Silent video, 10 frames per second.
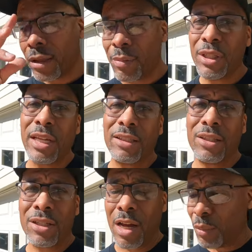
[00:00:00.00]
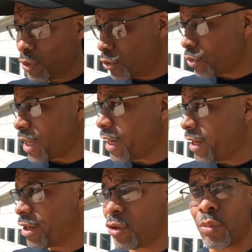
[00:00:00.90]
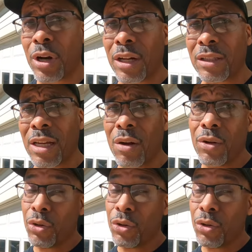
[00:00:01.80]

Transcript: let me take this time to try a new product out.